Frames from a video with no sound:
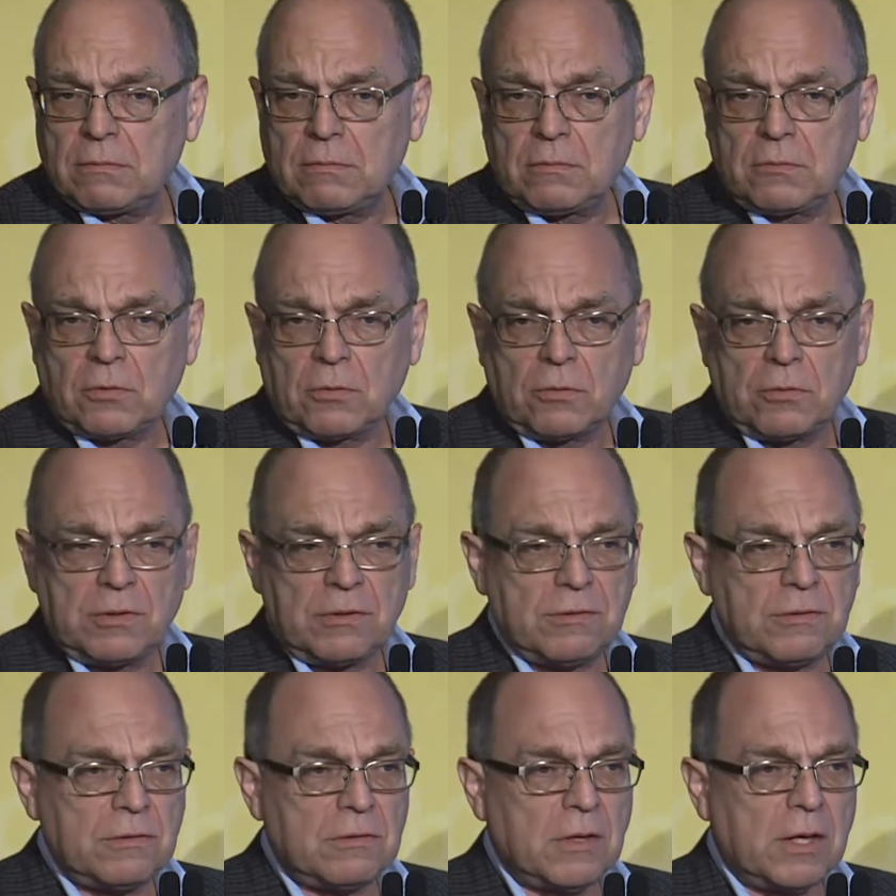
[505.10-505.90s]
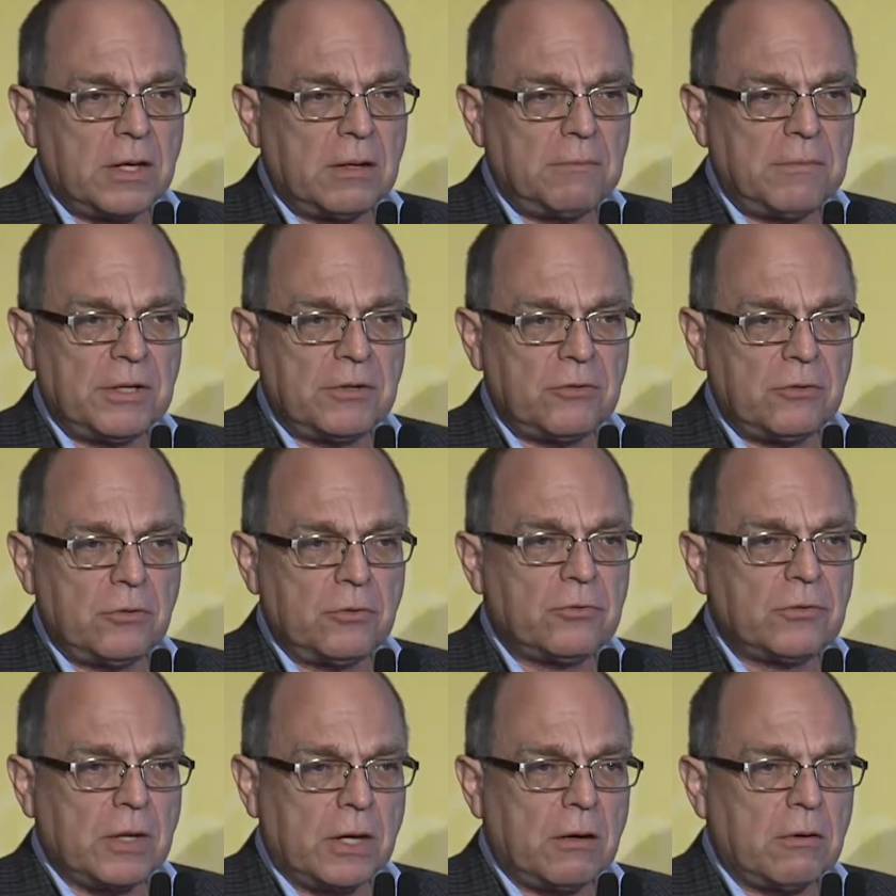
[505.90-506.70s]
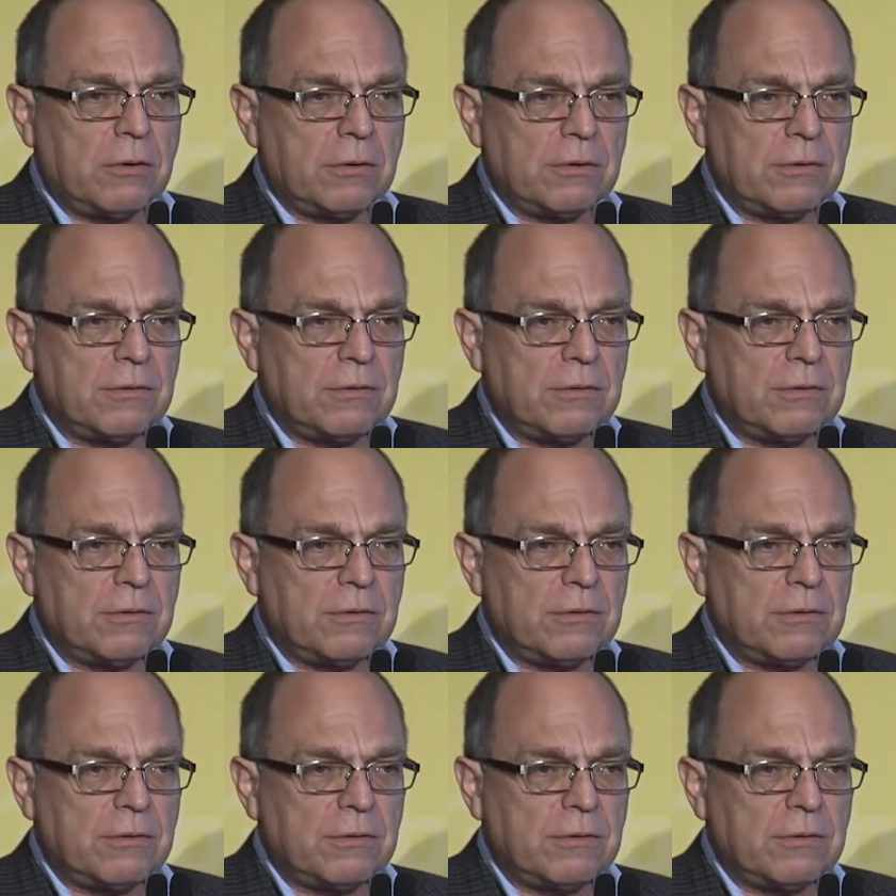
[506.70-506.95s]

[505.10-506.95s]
So this is not a mixed-use tower.